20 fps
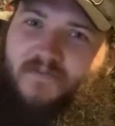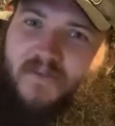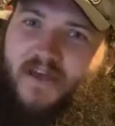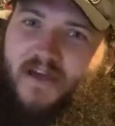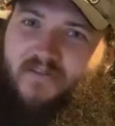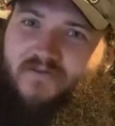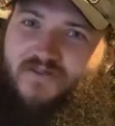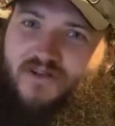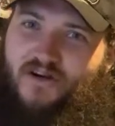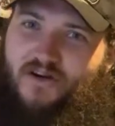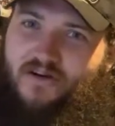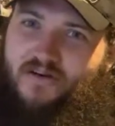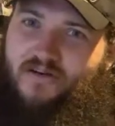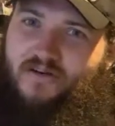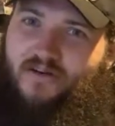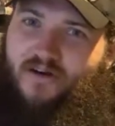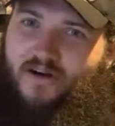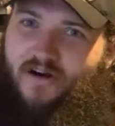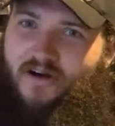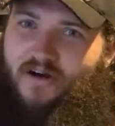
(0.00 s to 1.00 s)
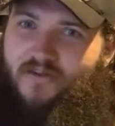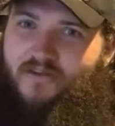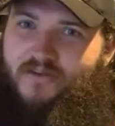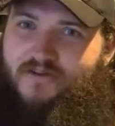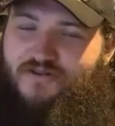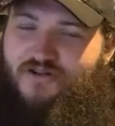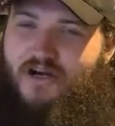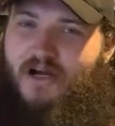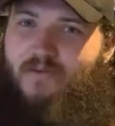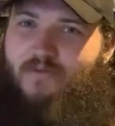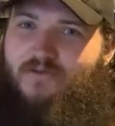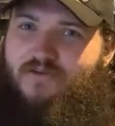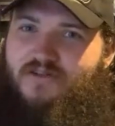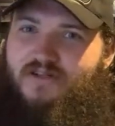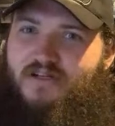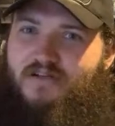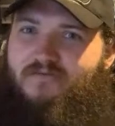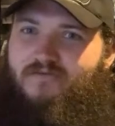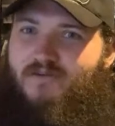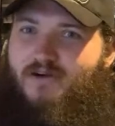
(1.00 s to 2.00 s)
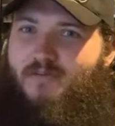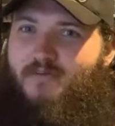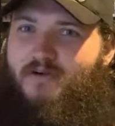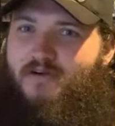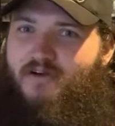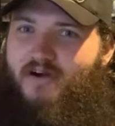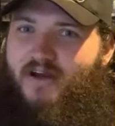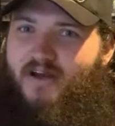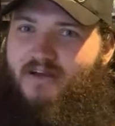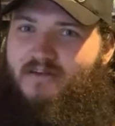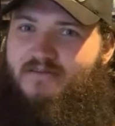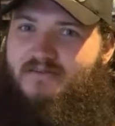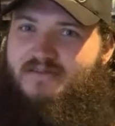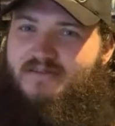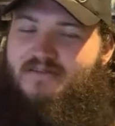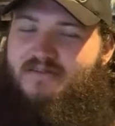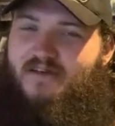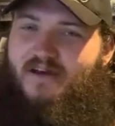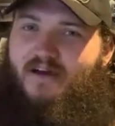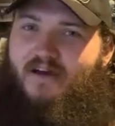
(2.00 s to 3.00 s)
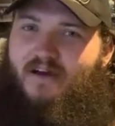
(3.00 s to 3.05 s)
have turned on the Tribal Chief Roman Reigns.